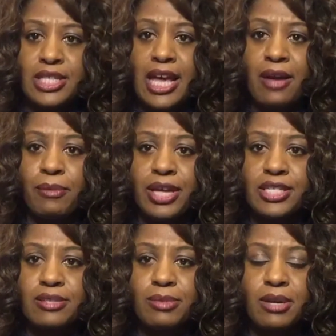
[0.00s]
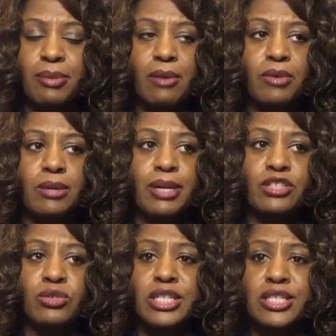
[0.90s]
sideways to me about one of my
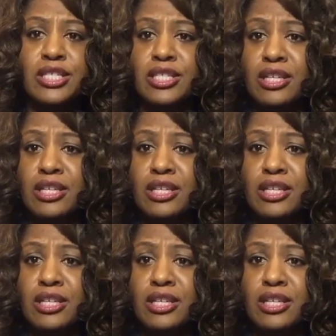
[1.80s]
dresses,